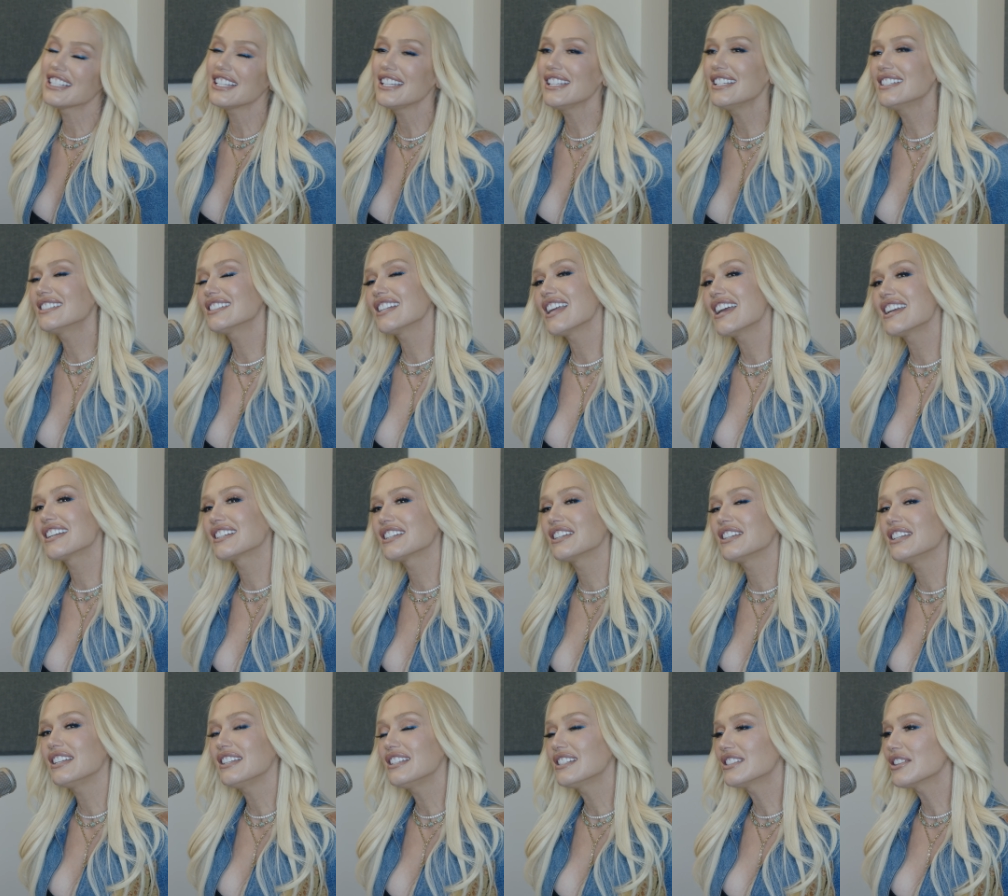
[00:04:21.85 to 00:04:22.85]
he's like
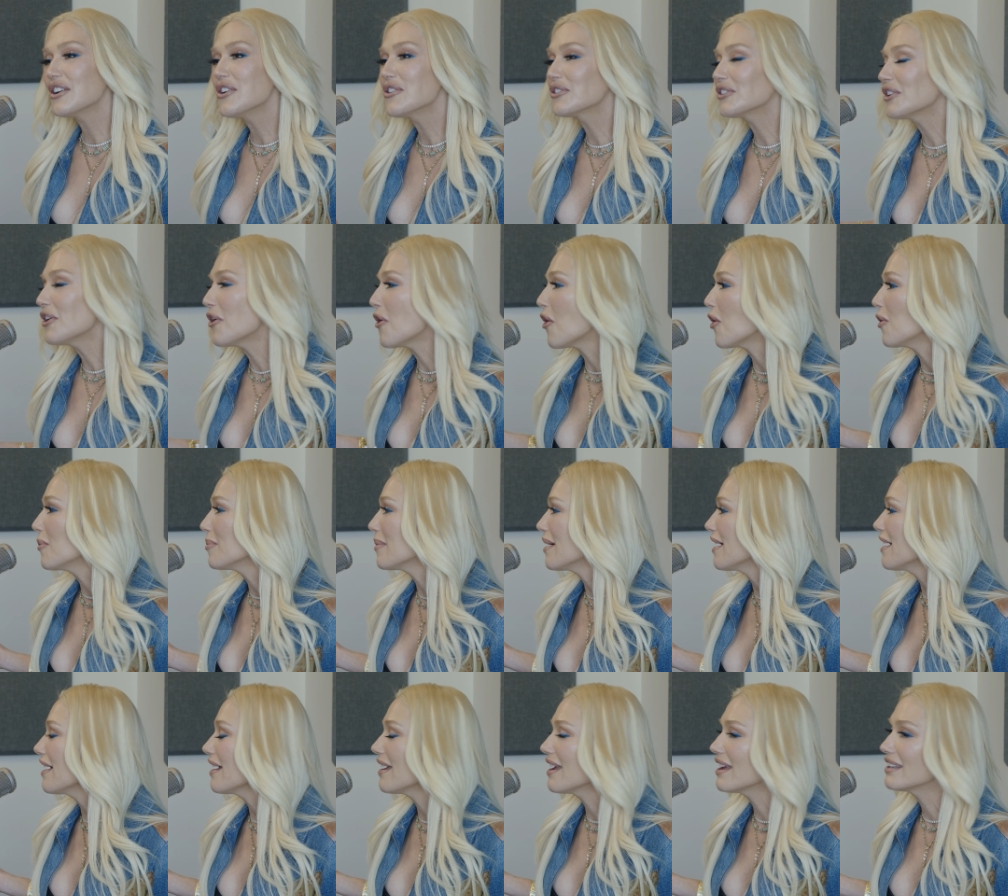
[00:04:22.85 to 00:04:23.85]
he's
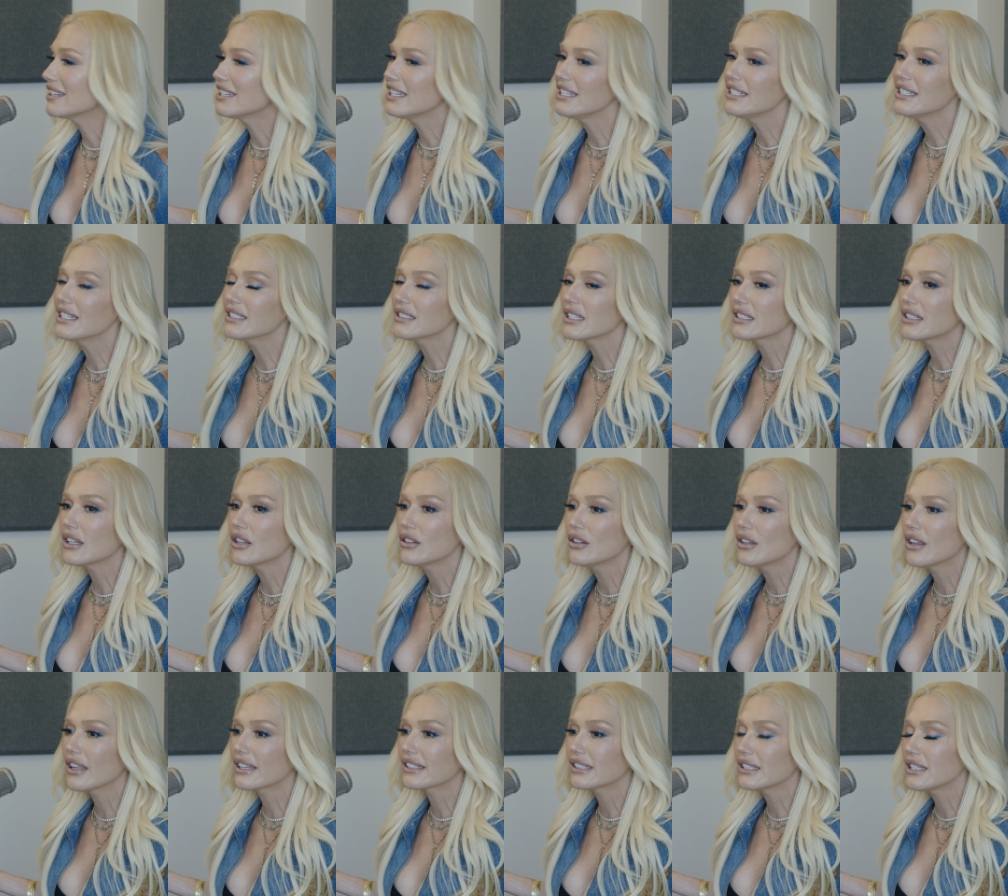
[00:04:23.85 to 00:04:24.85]
Oklahoma, and he does like a
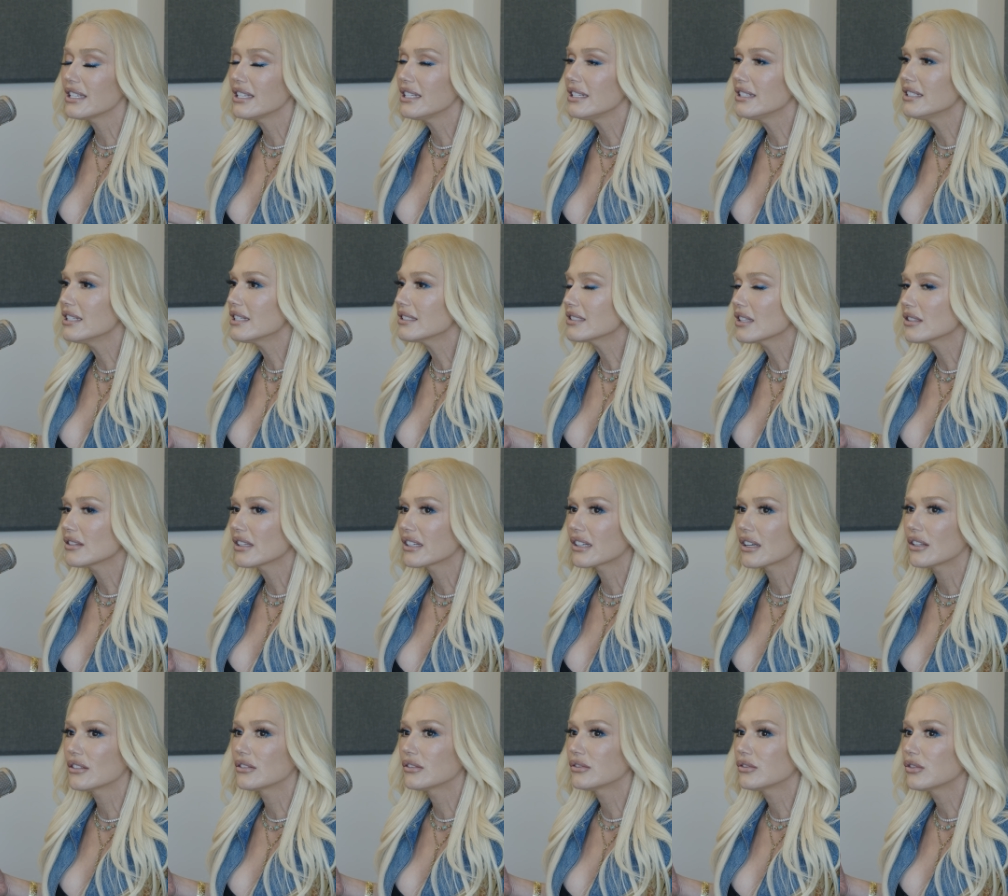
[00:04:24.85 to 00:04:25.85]
like he does a,
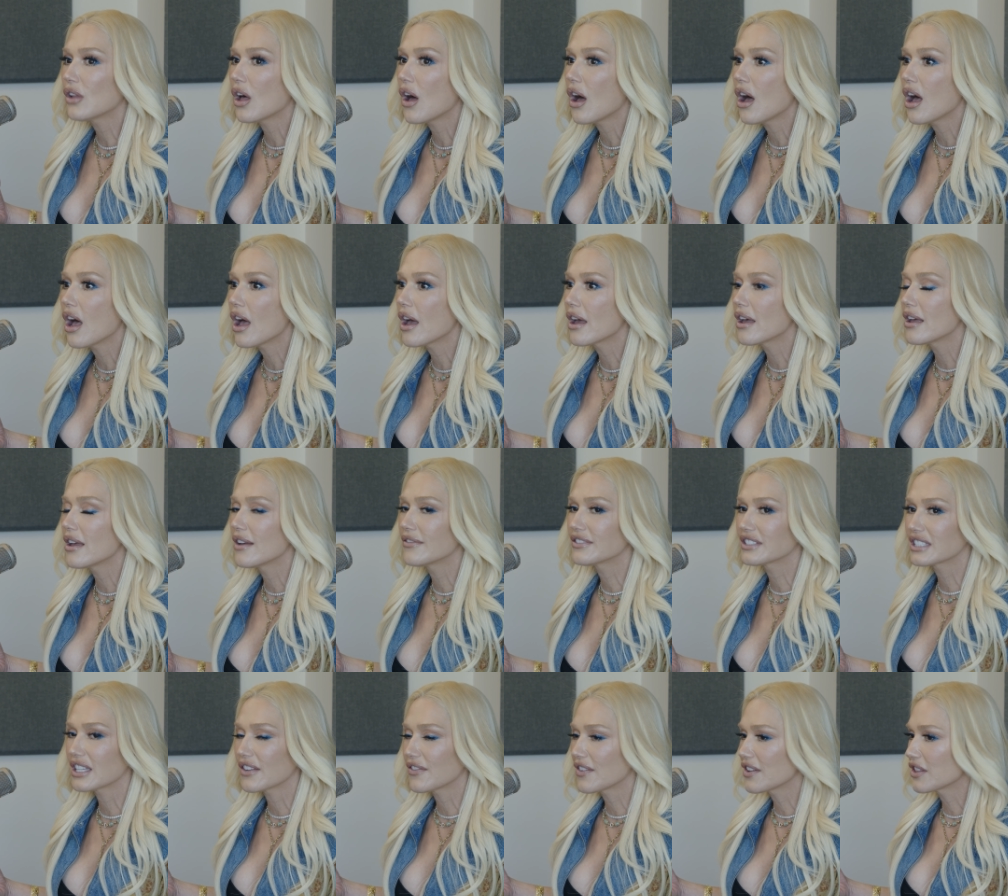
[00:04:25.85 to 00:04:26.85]
like a lot of
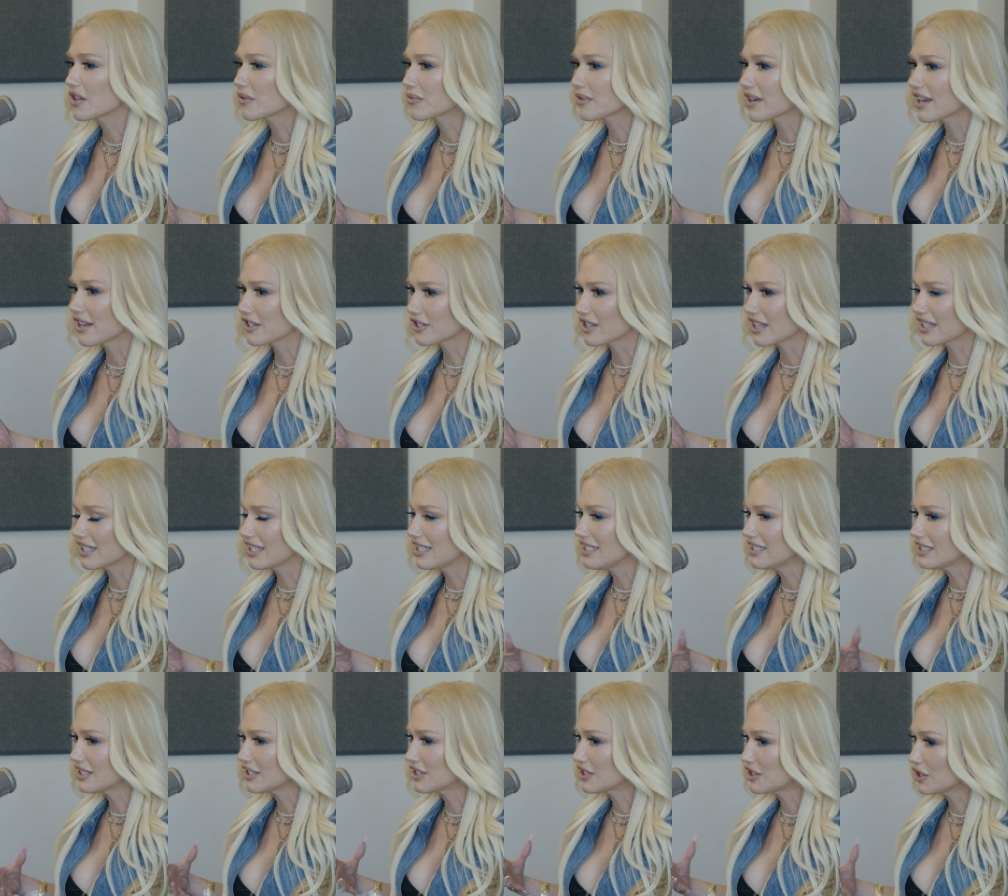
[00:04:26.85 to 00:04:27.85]
stuff on the ranch. Like
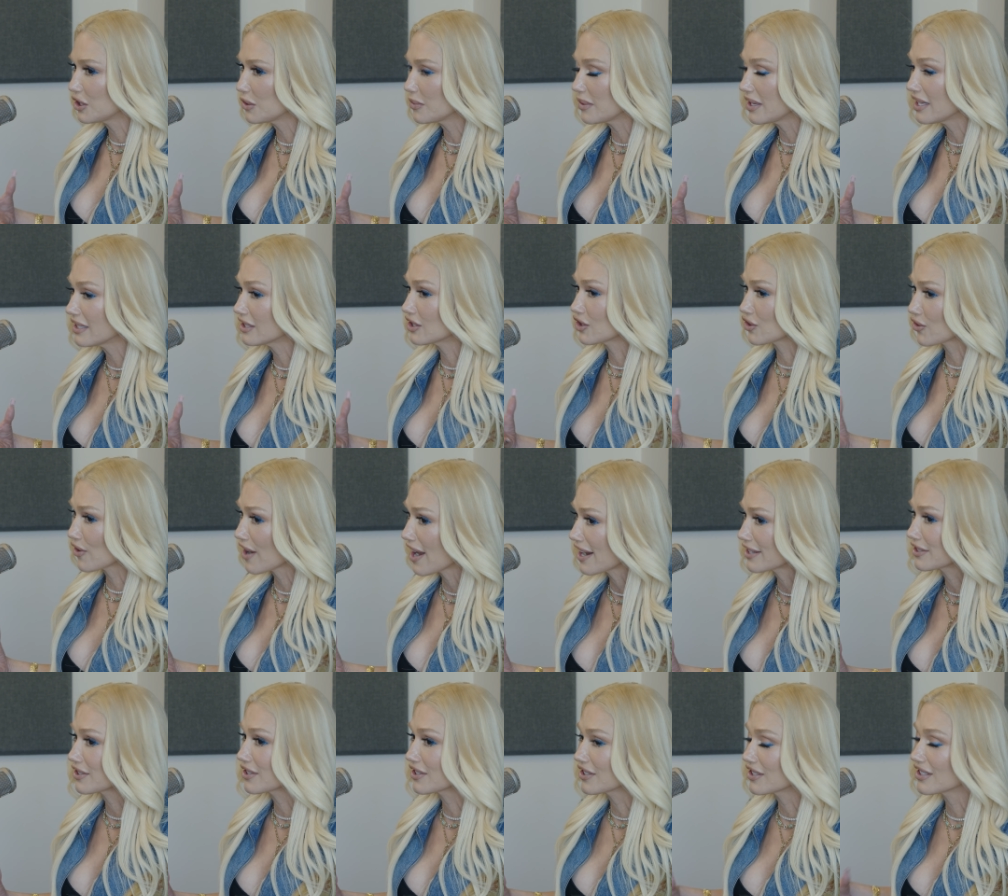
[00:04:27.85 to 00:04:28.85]
he's he has
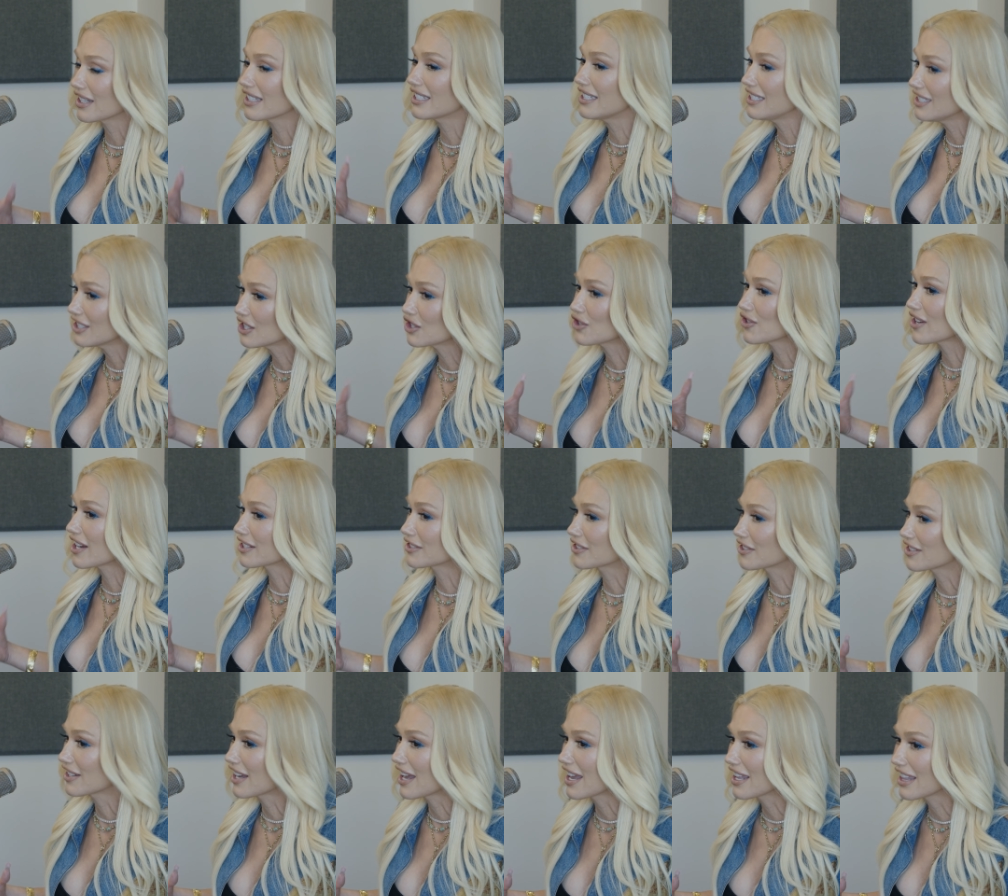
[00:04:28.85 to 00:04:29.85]
tractor like he's a
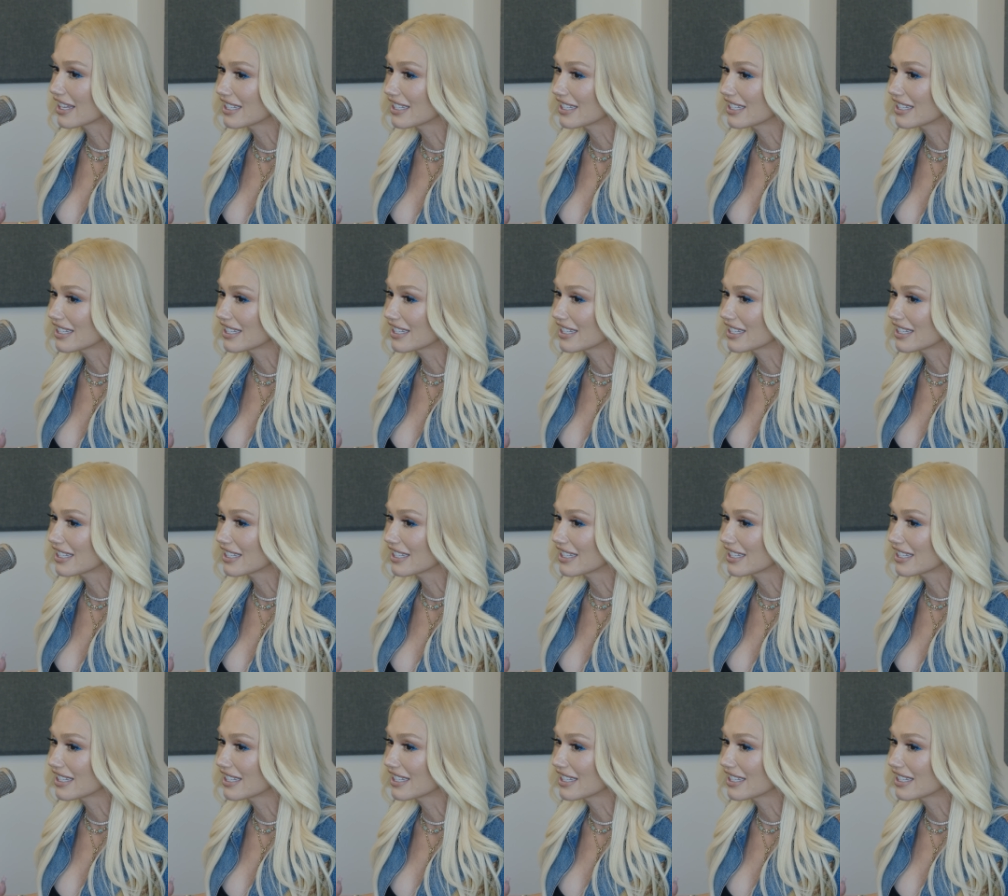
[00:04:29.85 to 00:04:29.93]
tractor guy.